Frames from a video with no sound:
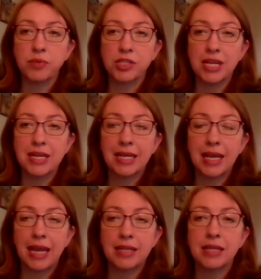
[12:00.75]
which
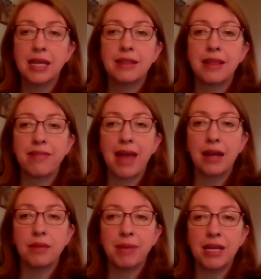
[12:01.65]
indicates that
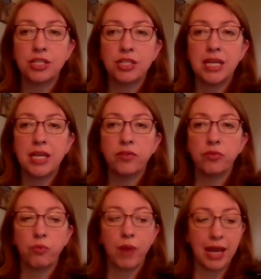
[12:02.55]
that pitch
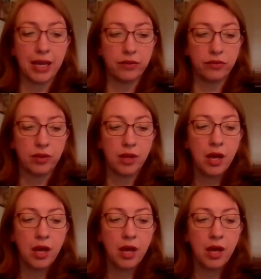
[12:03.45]
is raised.